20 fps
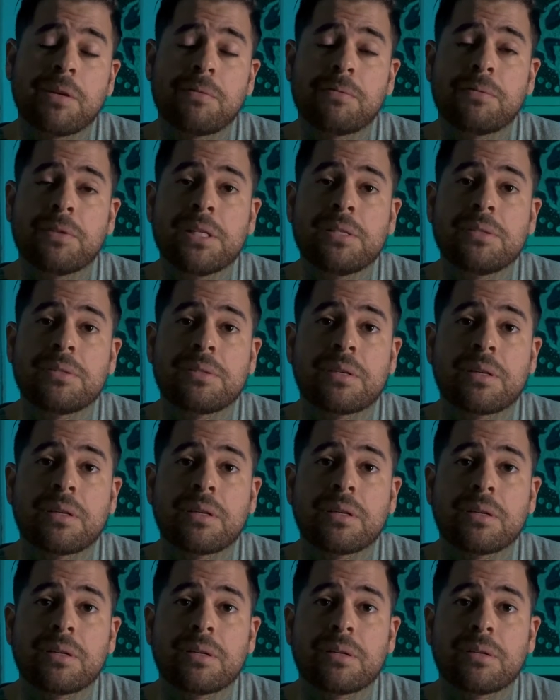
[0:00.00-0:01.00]
friends there,
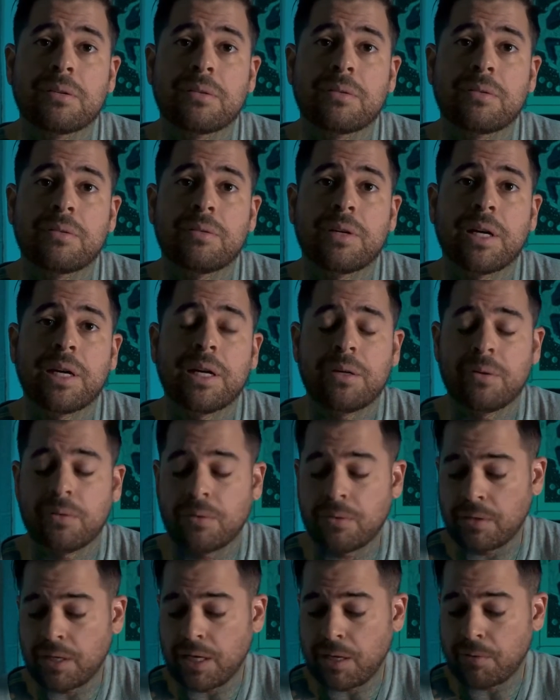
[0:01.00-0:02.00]
right?
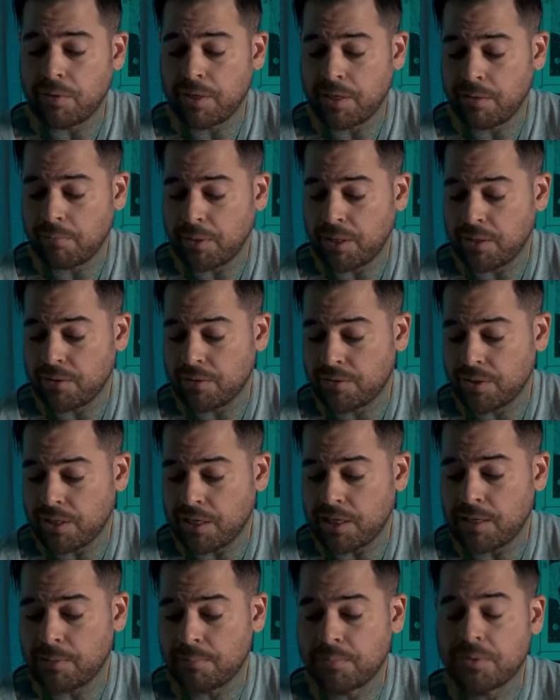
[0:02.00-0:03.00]
Or I want a better
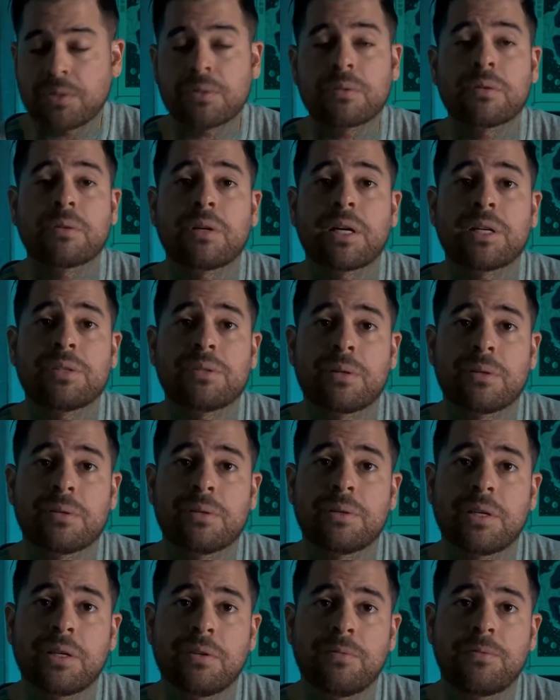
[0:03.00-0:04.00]
job, so I start
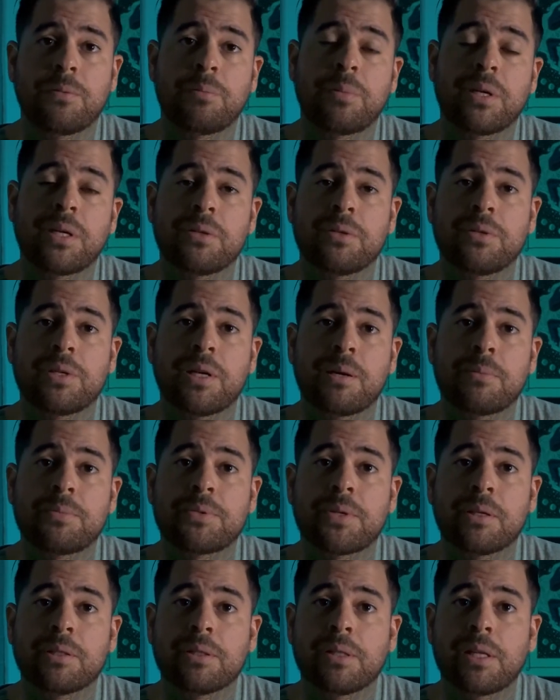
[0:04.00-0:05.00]
looking for better jobs
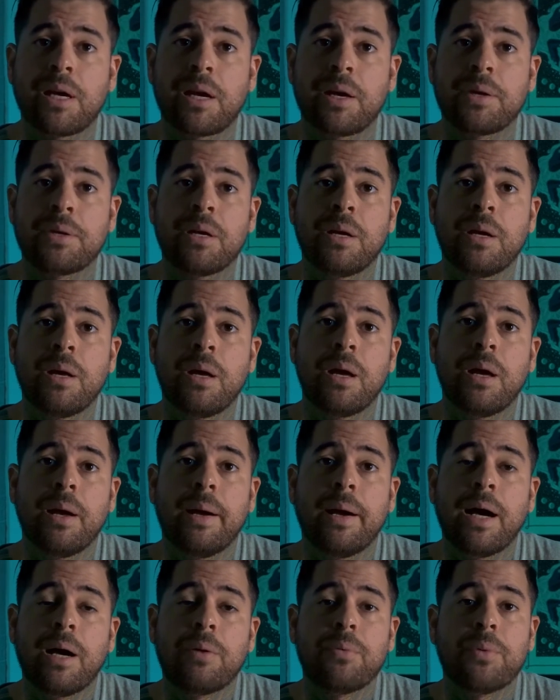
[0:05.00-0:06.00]
online.
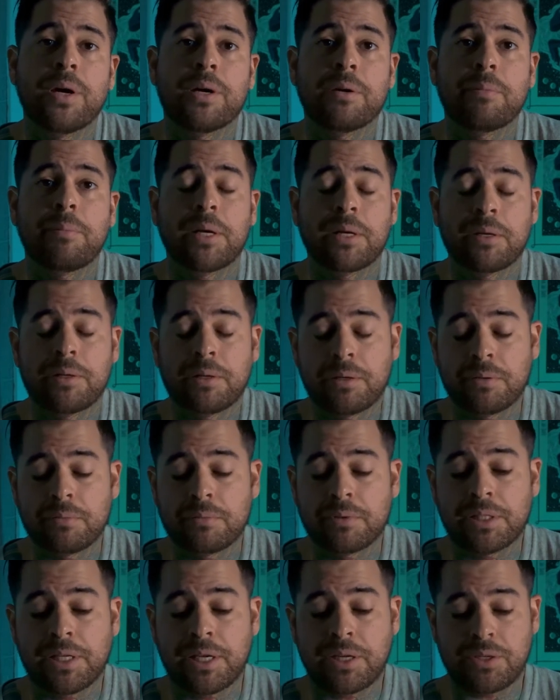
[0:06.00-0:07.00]
I want a better
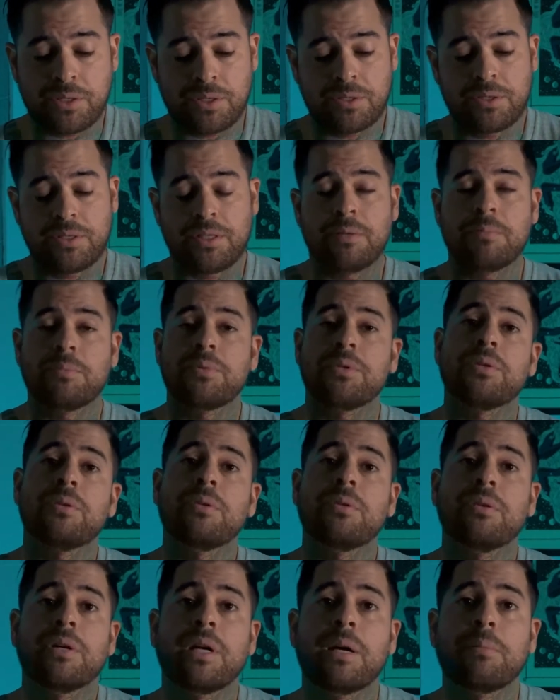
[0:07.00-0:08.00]
relationship,
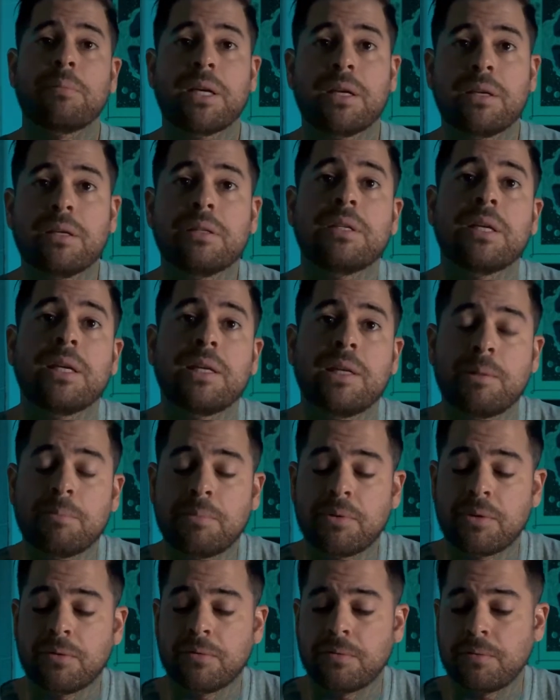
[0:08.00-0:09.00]
so I make a dating
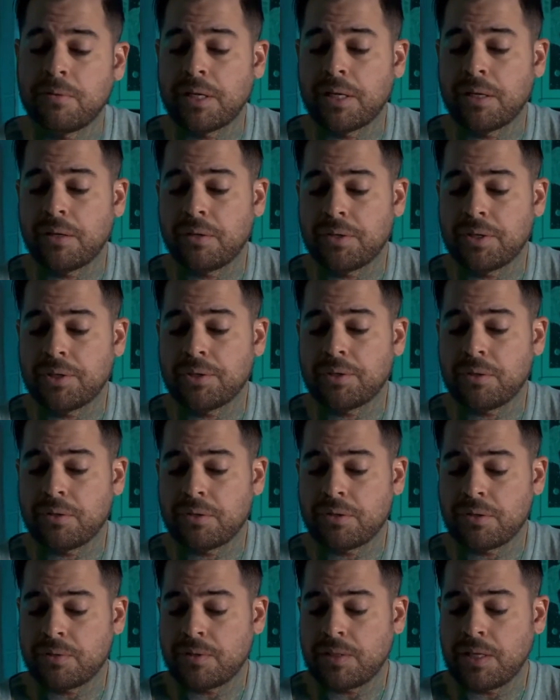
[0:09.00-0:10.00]
profile. And you're
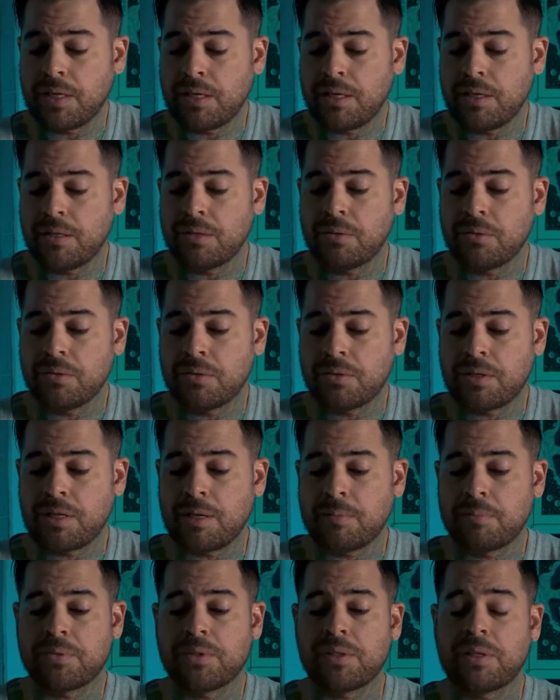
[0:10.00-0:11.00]
just taking those
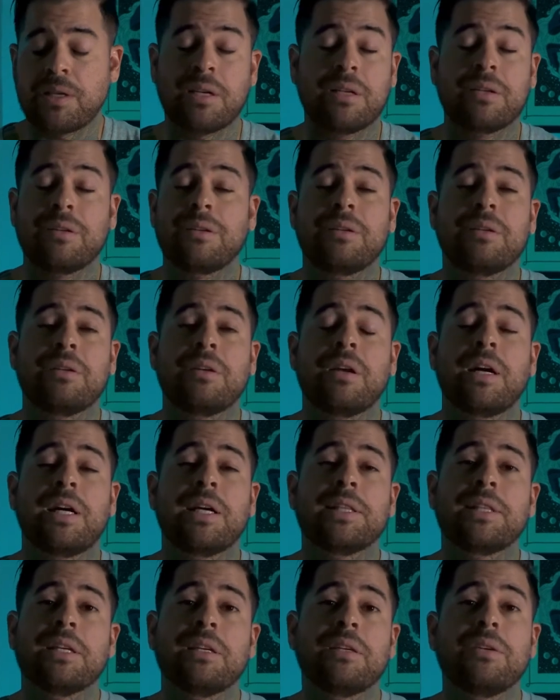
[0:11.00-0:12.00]
steps. And
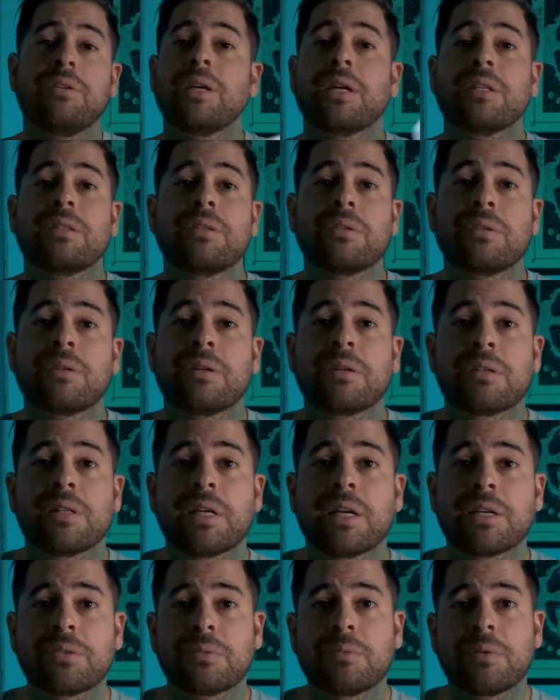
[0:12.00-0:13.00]
I think you got this card
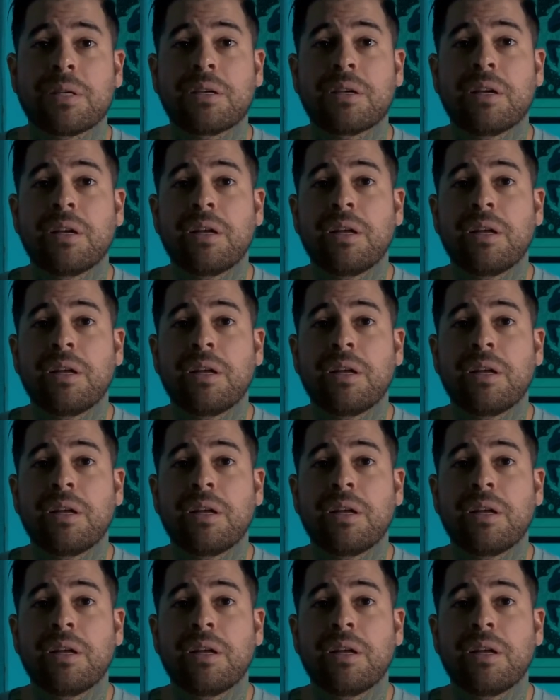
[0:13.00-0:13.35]
last week,